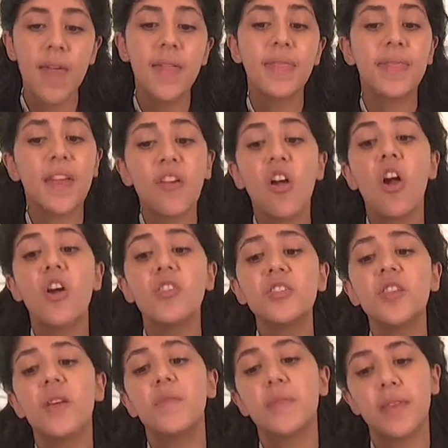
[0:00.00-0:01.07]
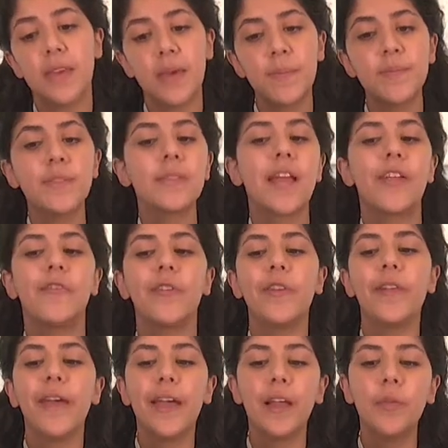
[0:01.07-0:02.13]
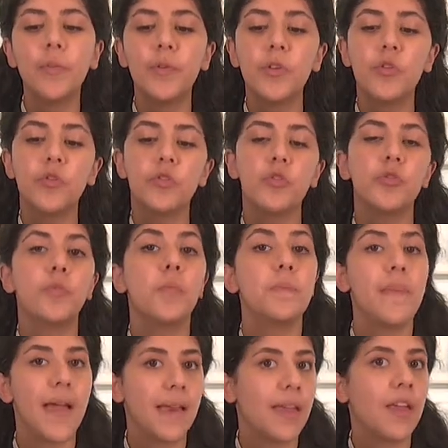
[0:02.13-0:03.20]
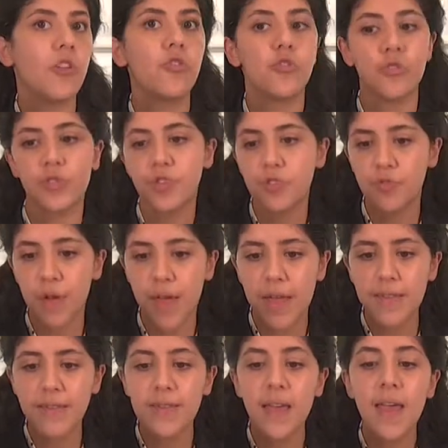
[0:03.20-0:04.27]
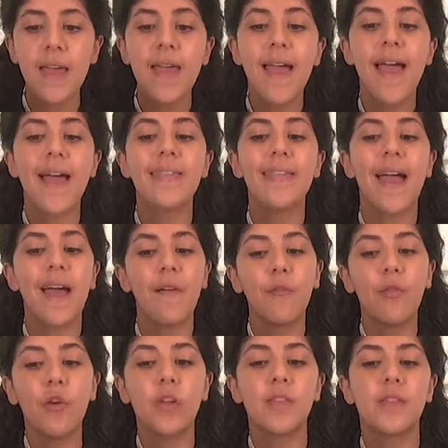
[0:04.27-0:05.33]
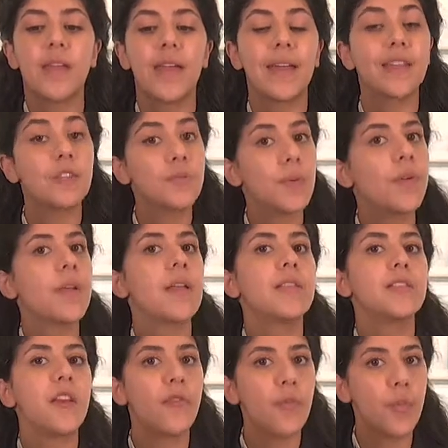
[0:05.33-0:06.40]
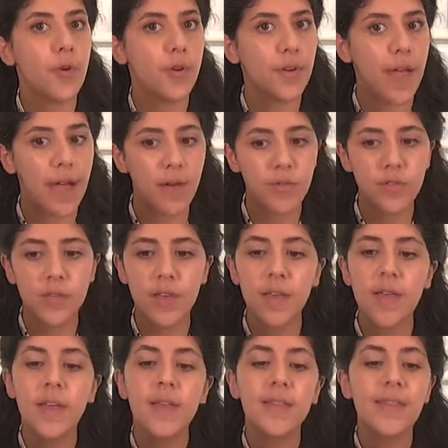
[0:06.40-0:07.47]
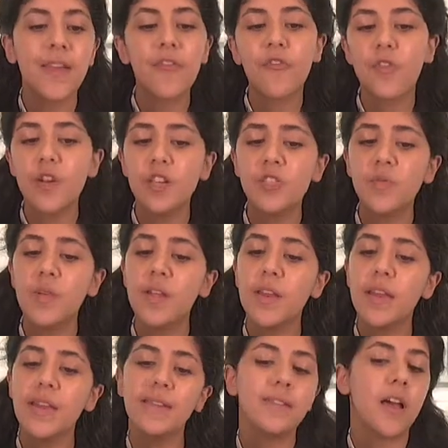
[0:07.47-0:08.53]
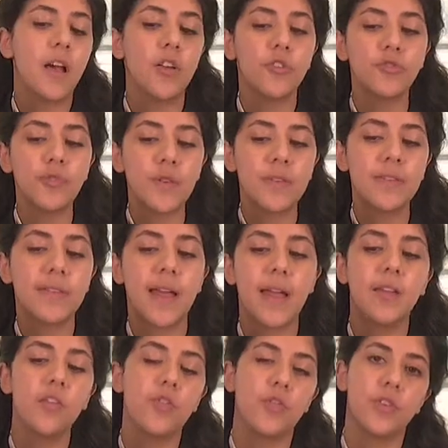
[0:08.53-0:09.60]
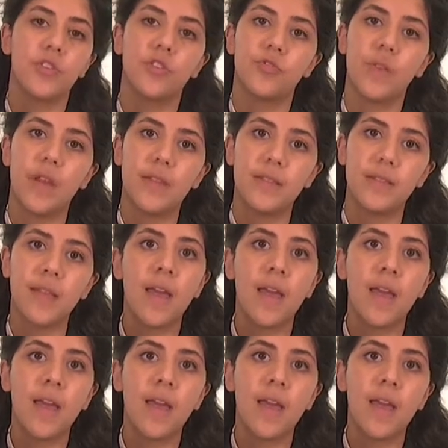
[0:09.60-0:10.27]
There are some tips that will help you to manage your stress and avoid the experience of burnout. The first one is understand your stress.